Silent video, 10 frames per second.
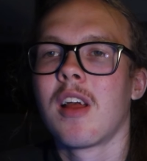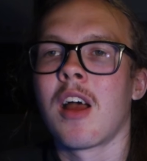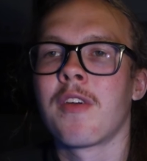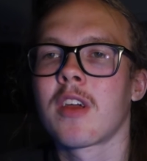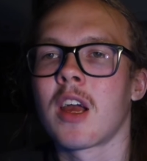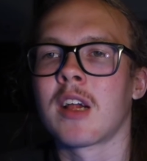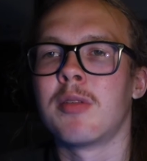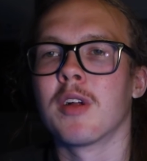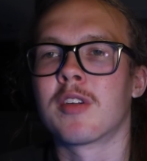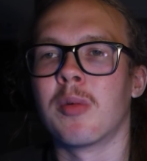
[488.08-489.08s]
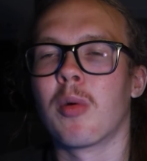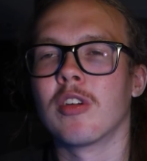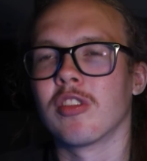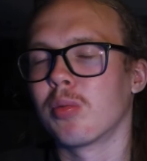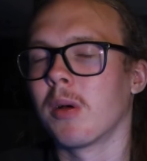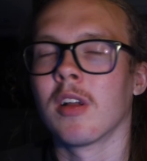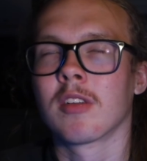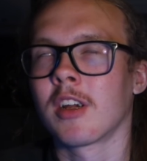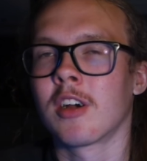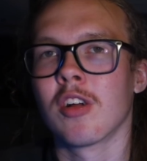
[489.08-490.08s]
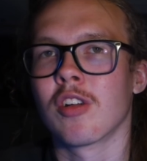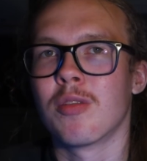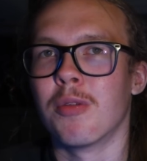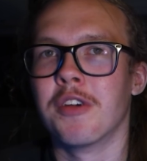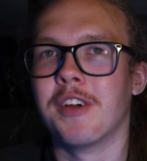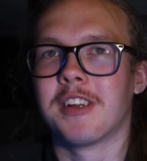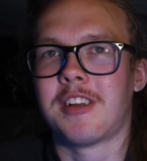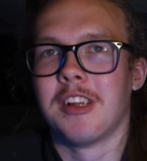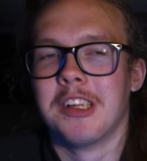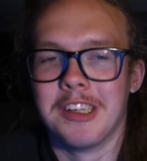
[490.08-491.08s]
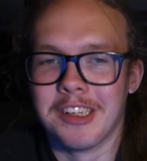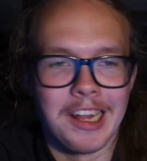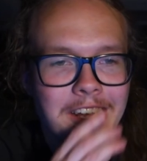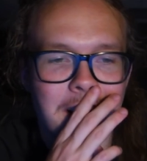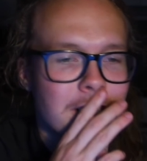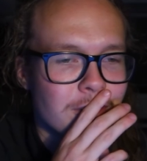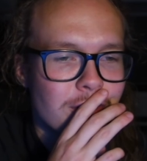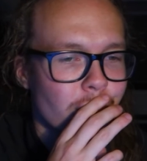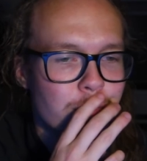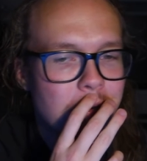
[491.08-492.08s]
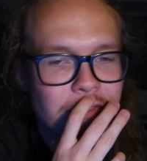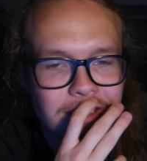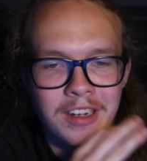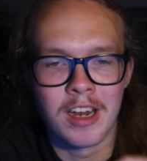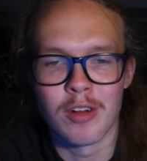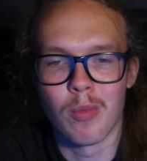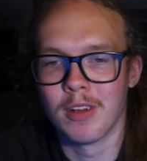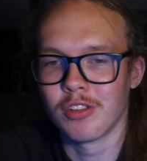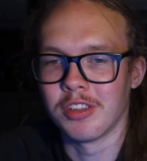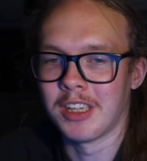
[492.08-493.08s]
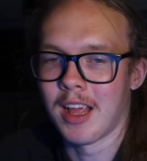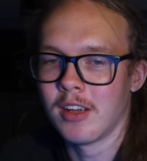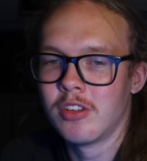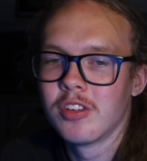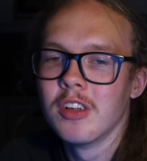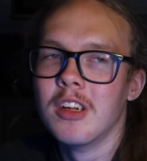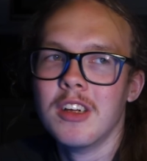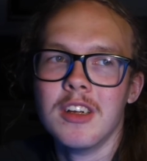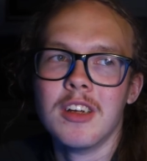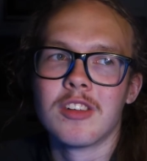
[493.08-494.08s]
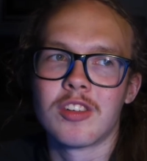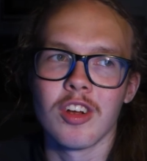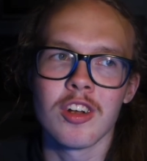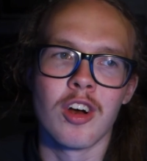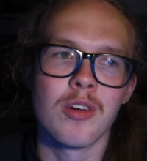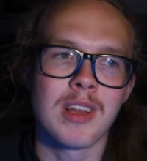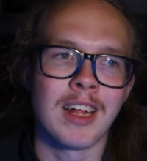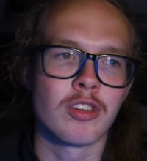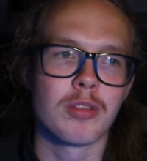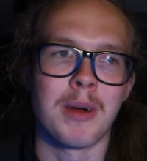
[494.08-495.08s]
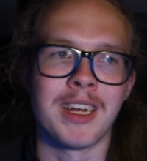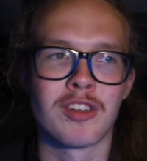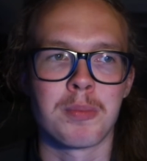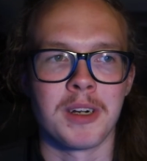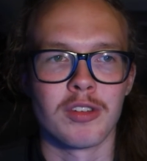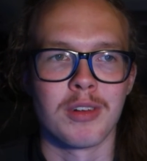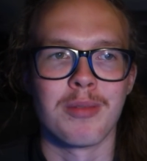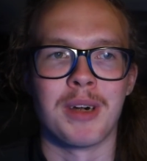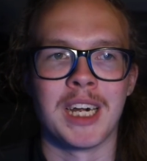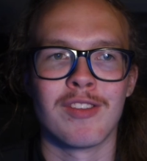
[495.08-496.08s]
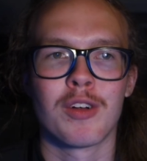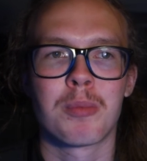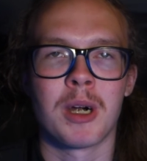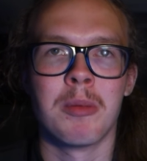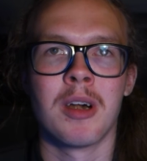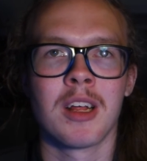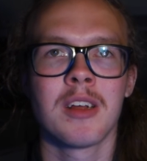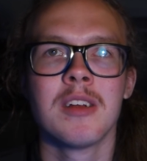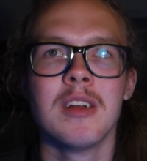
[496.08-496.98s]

I think I get rid of the rewards as well. They are not worth it. Like, they are just not worth it, and I don't want to see the ads. So, that's my experience with Brave, primarily.